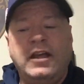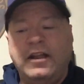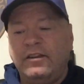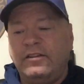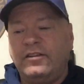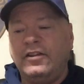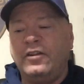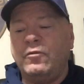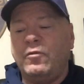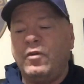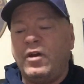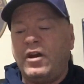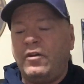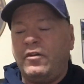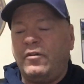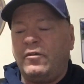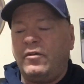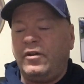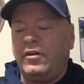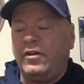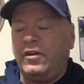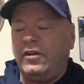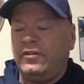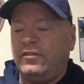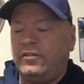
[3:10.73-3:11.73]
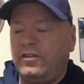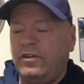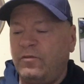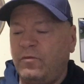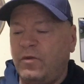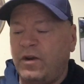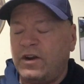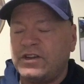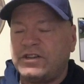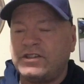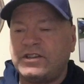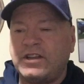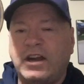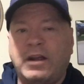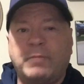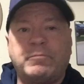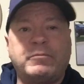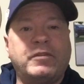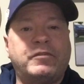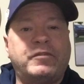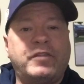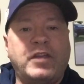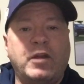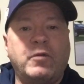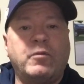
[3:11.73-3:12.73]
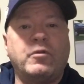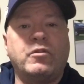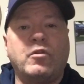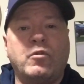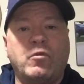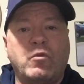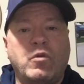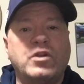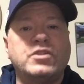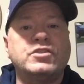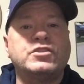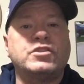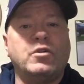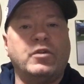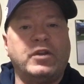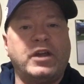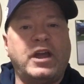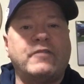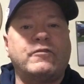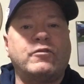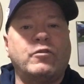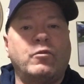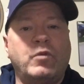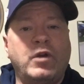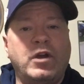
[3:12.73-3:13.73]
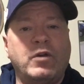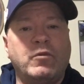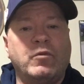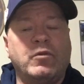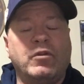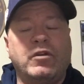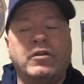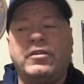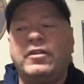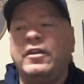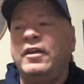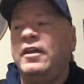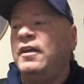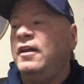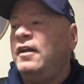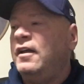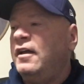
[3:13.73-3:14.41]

didn't want to didn't want to set up that they were the ones going after Wentworth.